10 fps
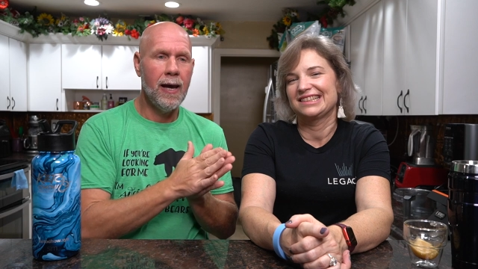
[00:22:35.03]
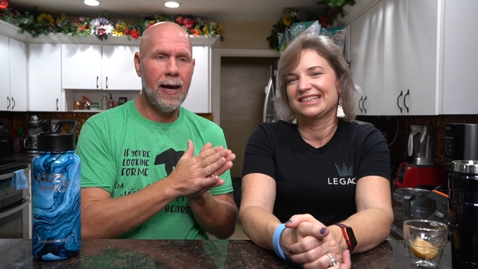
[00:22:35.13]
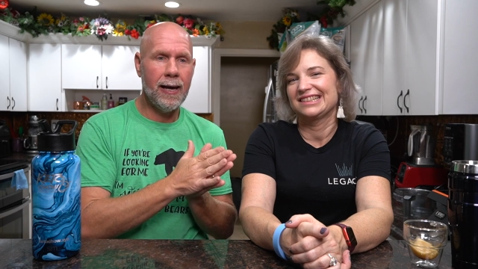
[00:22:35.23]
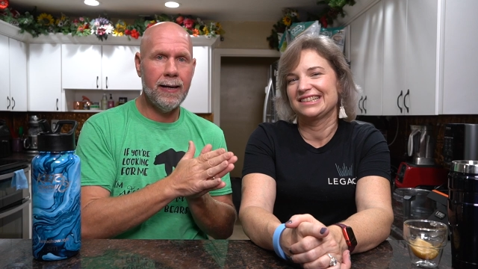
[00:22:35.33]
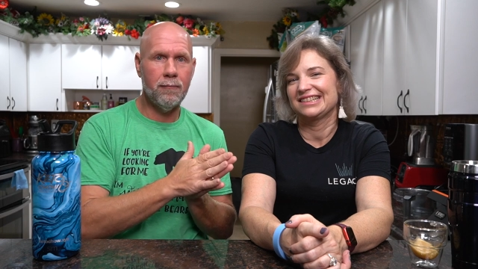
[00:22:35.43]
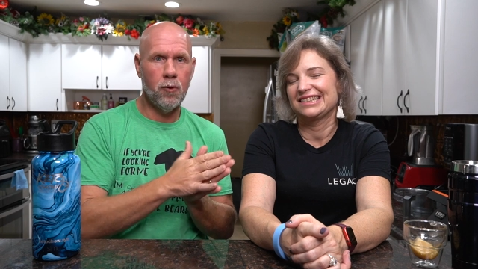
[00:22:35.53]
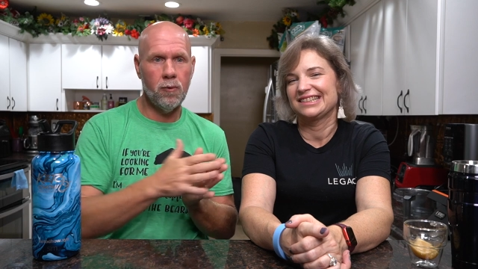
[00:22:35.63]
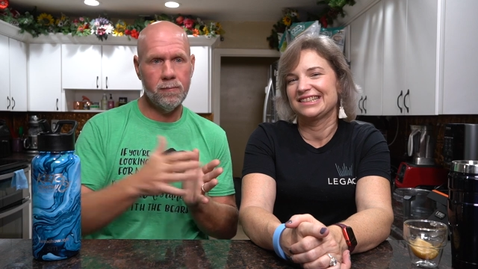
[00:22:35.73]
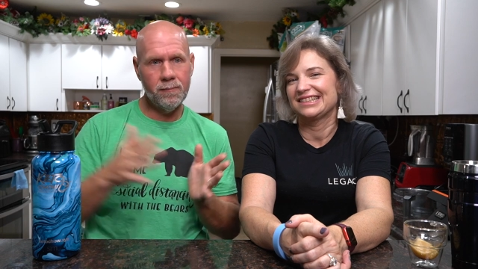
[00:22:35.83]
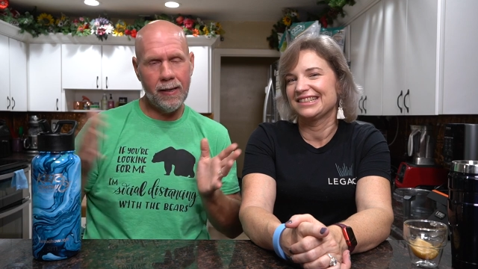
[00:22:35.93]
Speaker 1: And
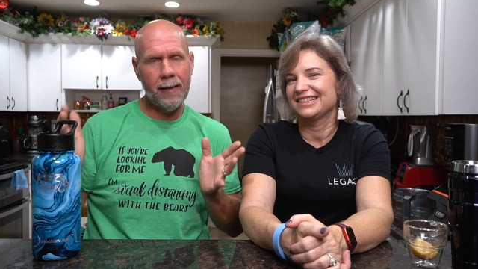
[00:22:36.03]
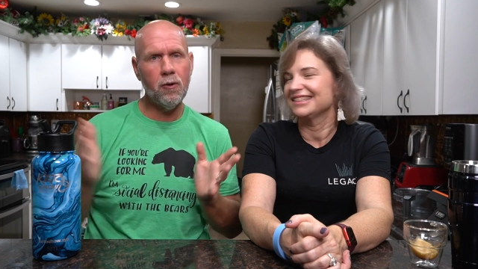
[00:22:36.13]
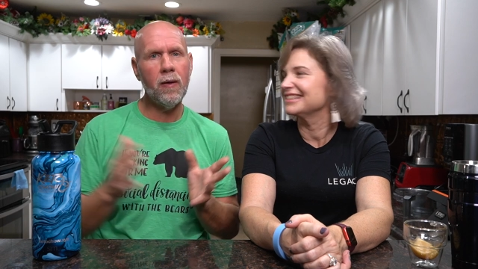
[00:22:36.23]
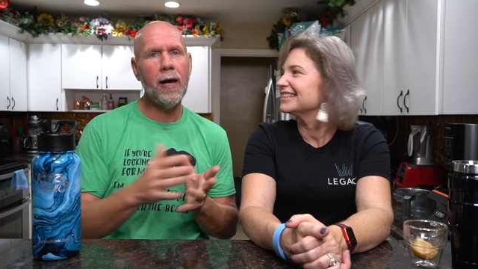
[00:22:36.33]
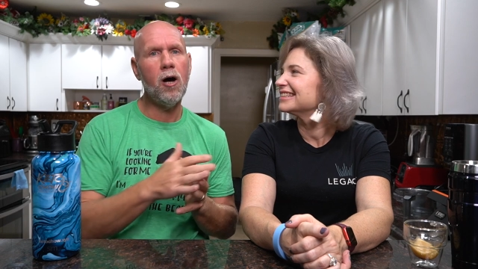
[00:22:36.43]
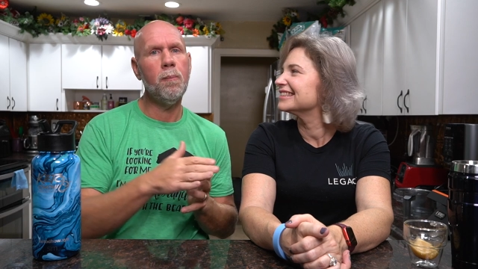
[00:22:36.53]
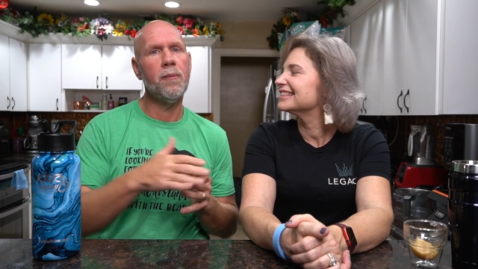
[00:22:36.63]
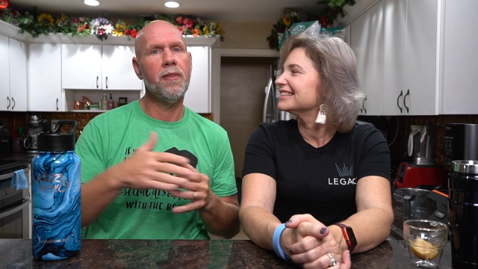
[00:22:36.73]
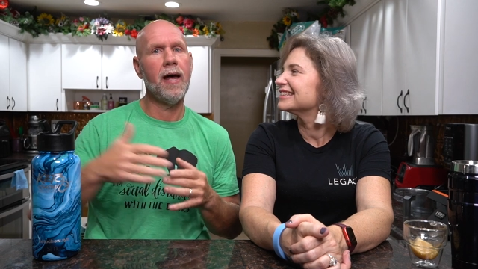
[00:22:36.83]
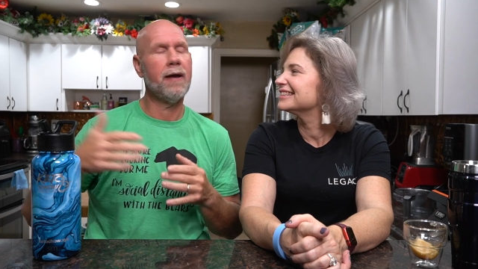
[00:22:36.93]
it'll
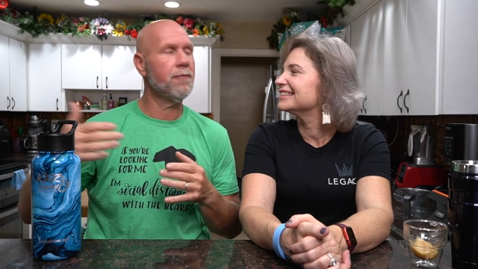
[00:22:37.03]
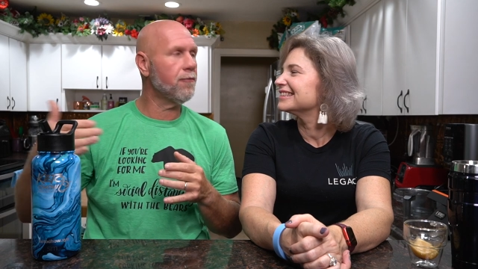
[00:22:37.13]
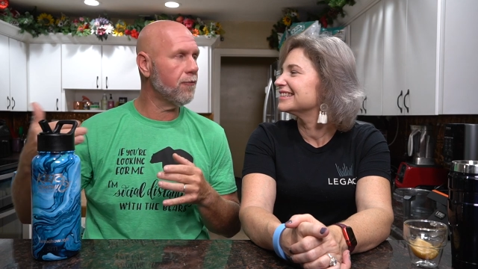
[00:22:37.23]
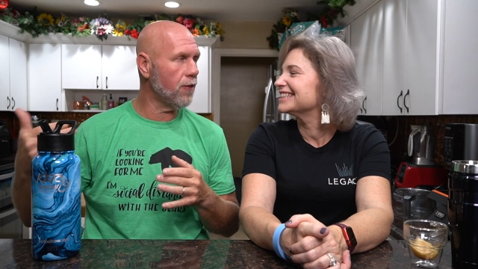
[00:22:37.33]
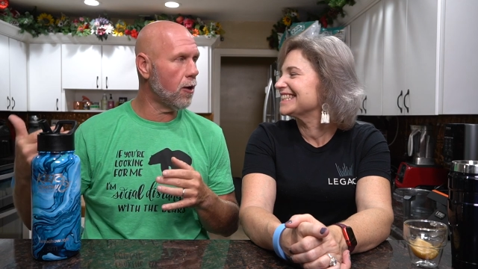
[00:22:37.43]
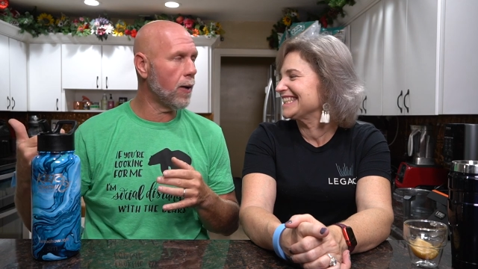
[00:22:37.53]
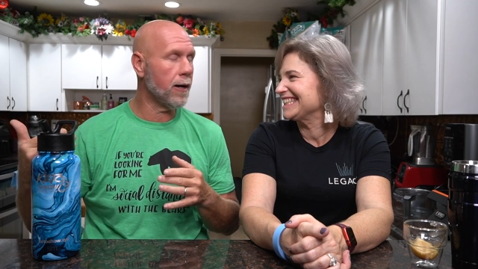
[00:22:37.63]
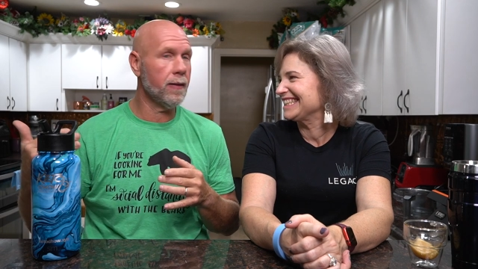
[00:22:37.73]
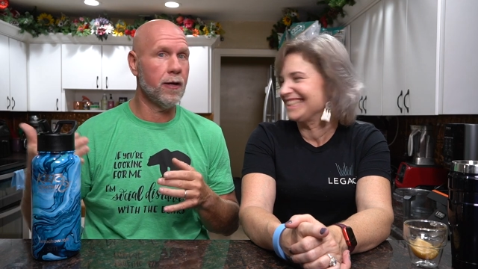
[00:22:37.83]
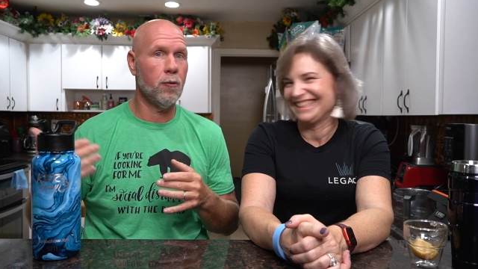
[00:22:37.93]
help that flow out
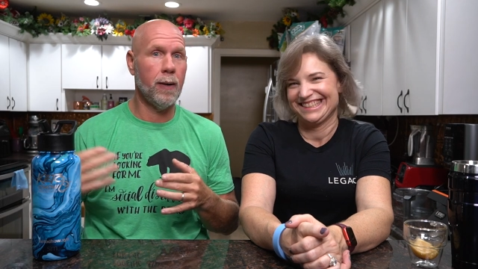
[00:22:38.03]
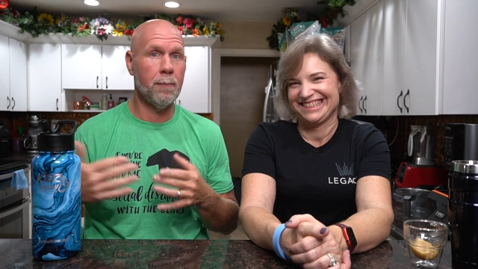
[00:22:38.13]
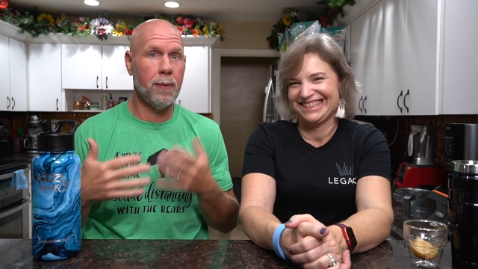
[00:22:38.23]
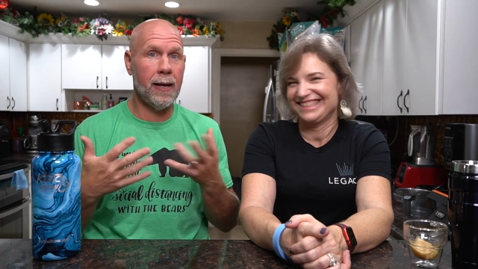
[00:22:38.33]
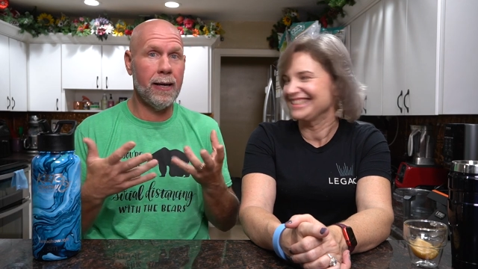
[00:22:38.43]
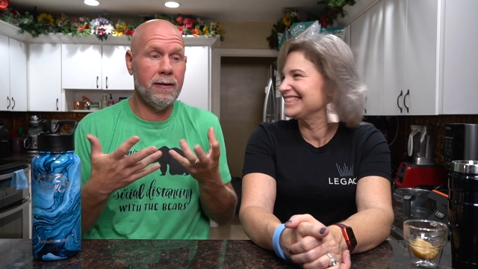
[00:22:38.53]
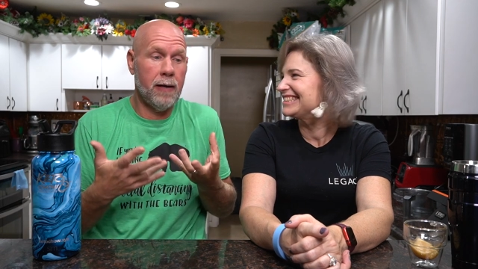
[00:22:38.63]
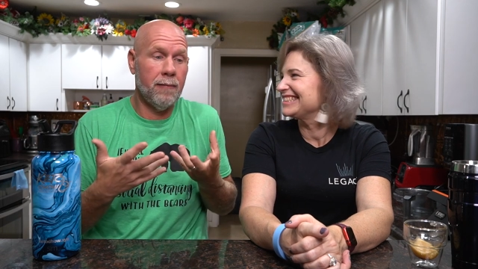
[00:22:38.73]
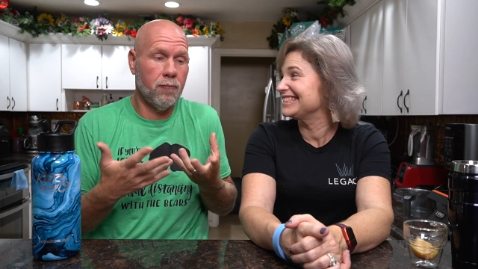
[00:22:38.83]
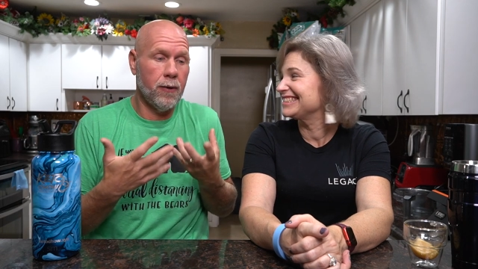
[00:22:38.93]
a little bit. But
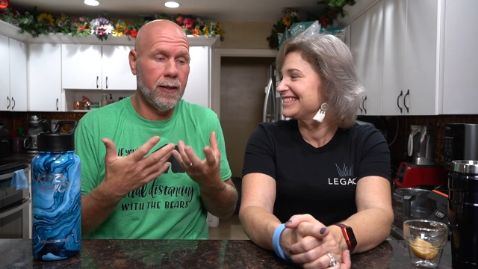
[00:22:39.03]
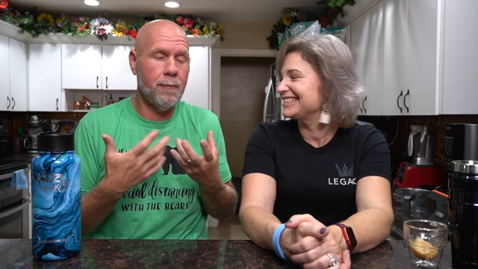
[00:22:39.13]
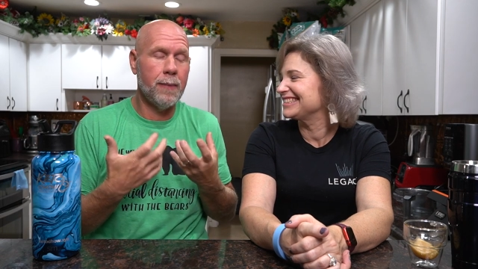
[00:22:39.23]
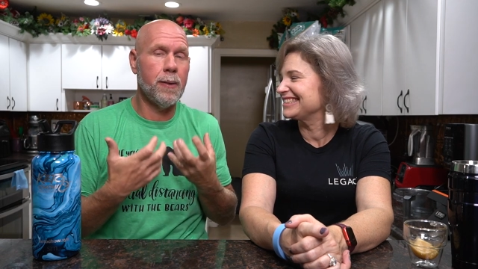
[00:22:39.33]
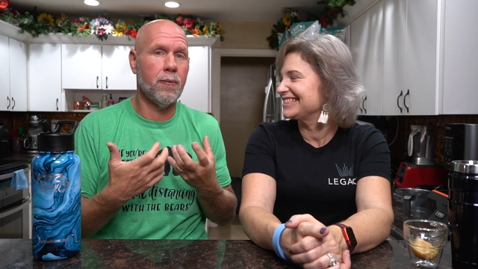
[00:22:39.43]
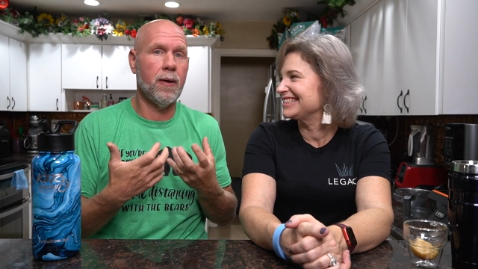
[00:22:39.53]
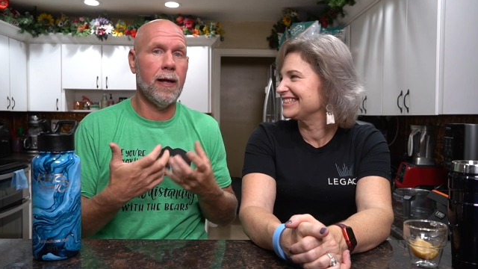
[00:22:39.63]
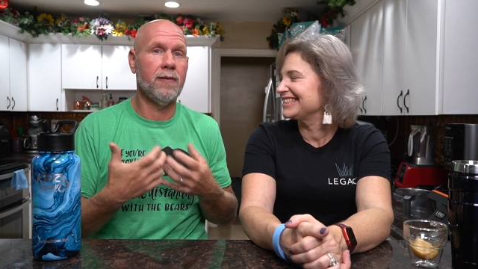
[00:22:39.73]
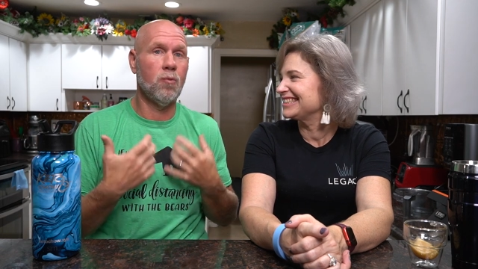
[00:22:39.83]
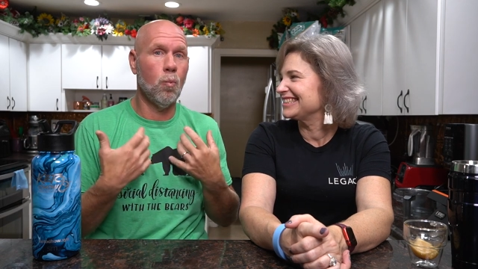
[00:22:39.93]
it really made me
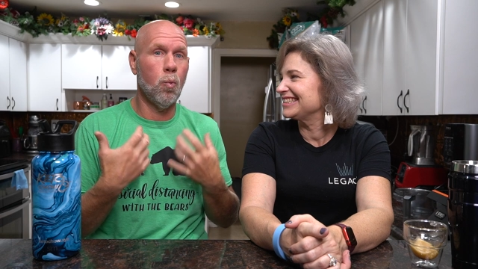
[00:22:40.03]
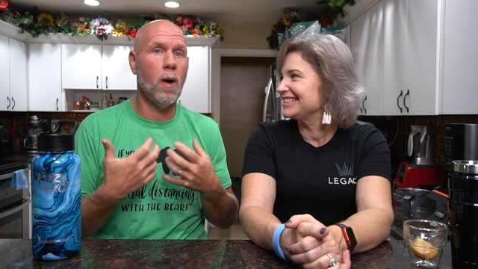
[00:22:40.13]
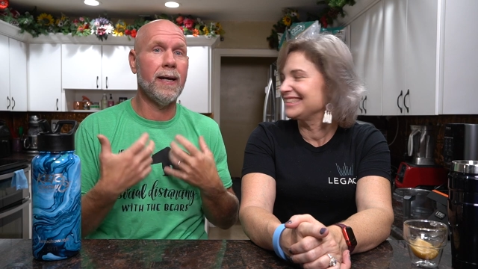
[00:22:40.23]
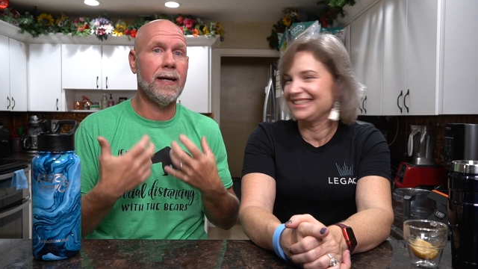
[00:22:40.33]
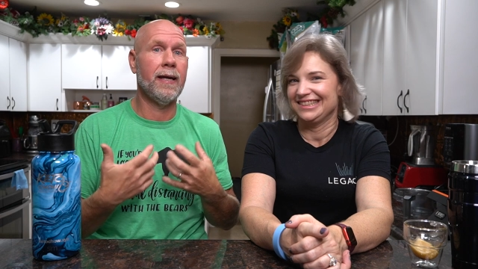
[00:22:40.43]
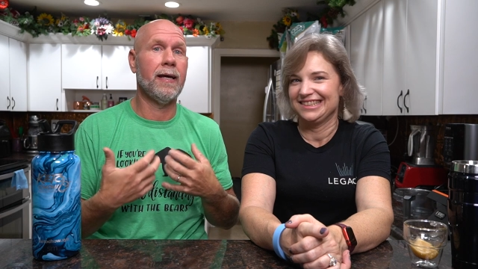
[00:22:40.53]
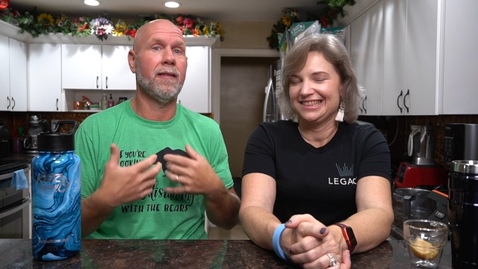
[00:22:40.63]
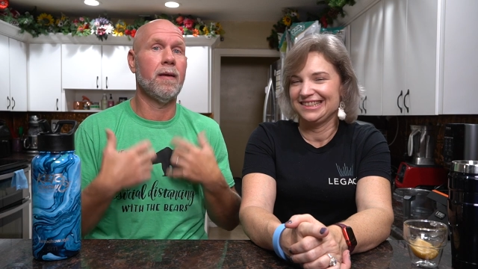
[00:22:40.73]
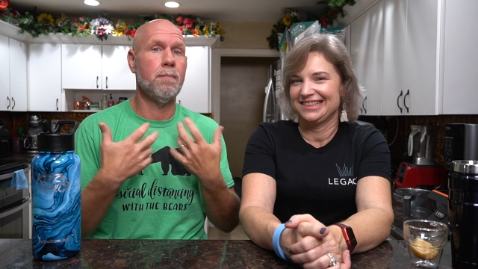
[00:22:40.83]
realize the